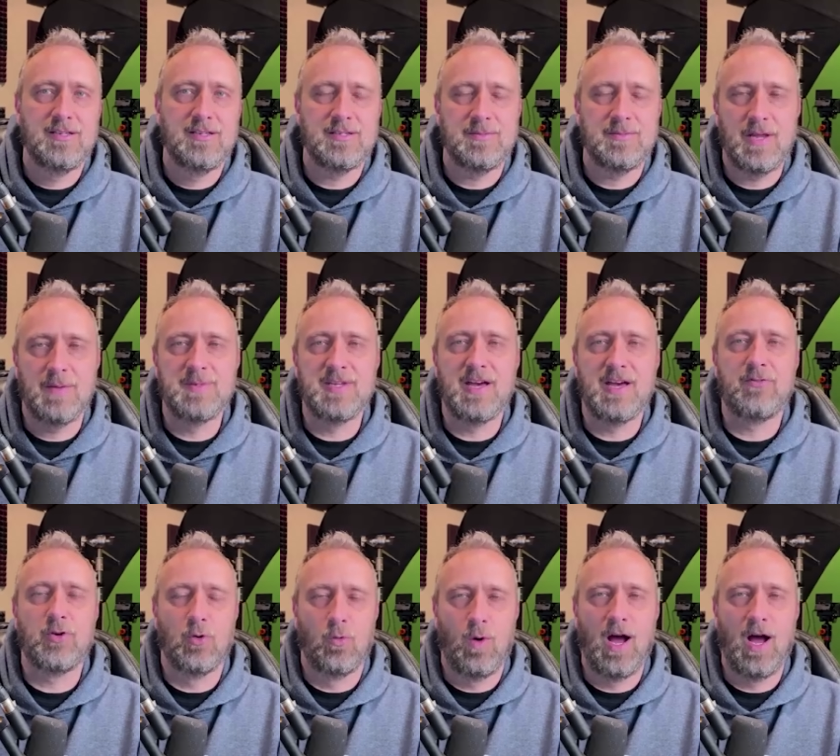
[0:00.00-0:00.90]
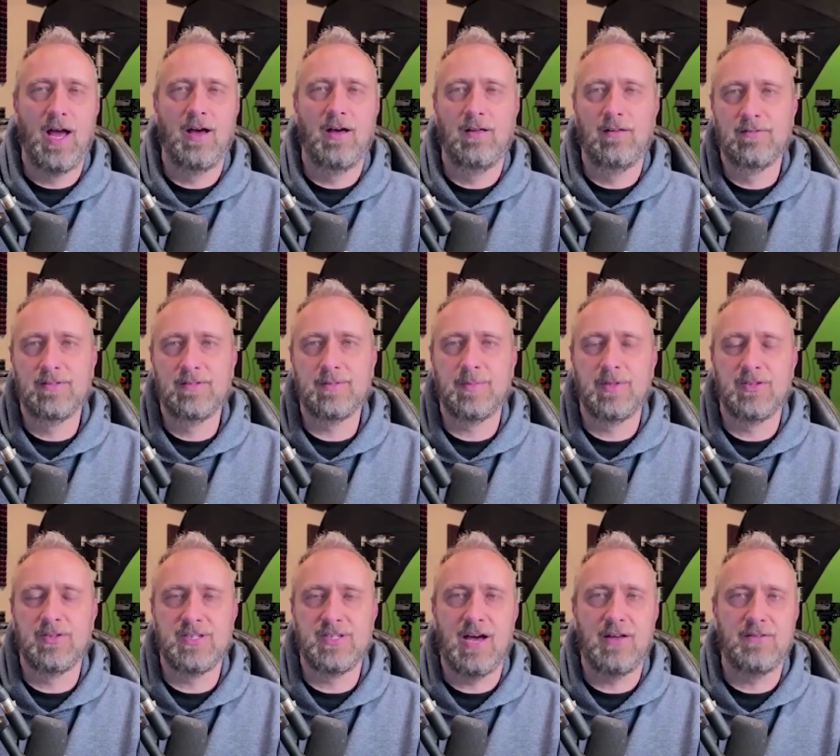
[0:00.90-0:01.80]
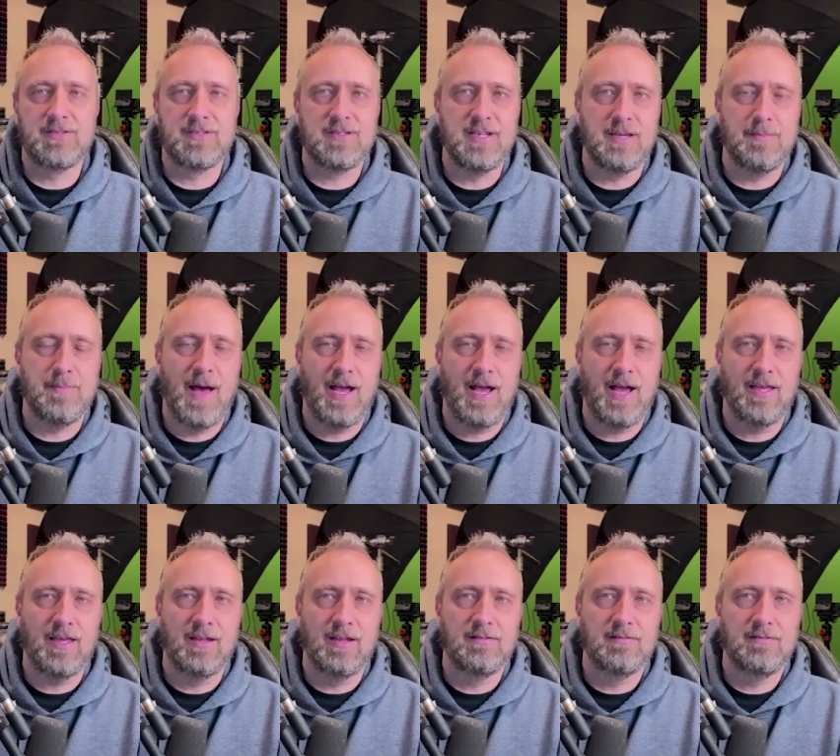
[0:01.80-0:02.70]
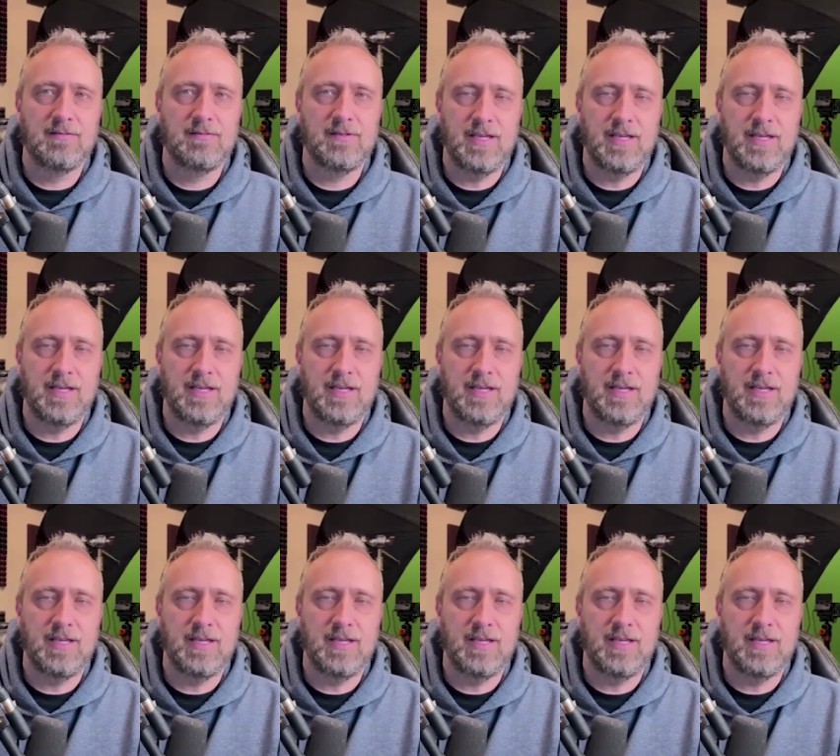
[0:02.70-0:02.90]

Sometimes after a while, some of those doubts sneak back in.